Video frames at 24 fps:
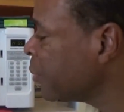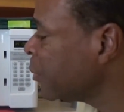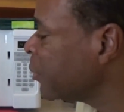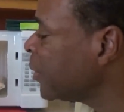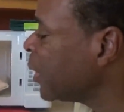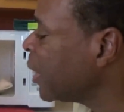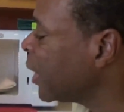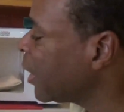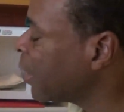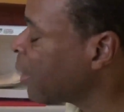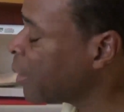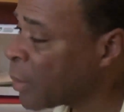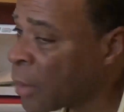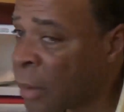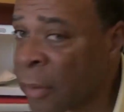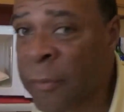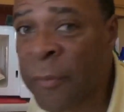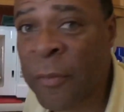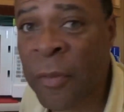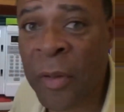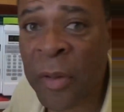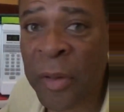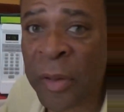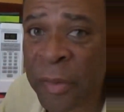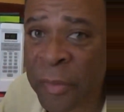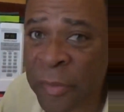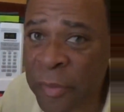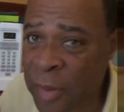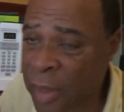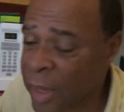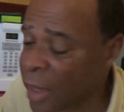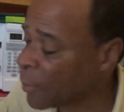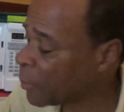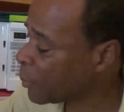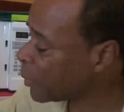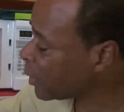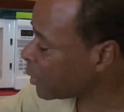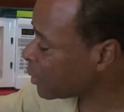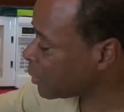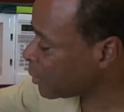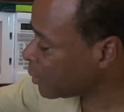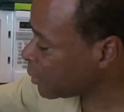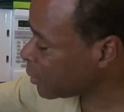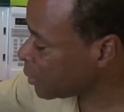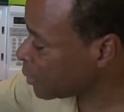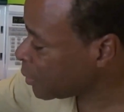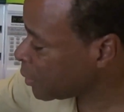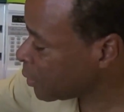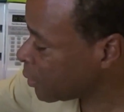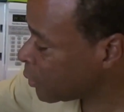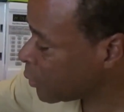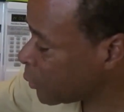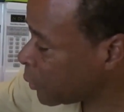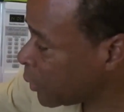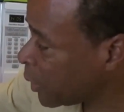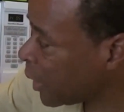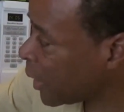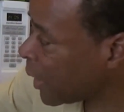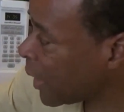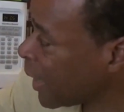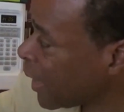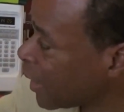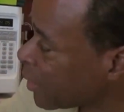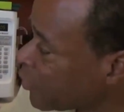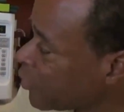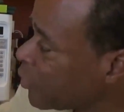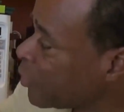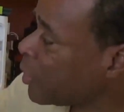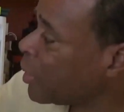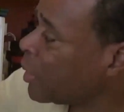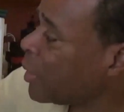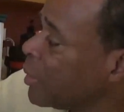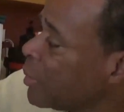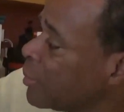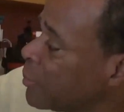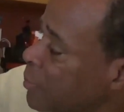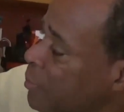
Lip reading: Now, for this taping, we actually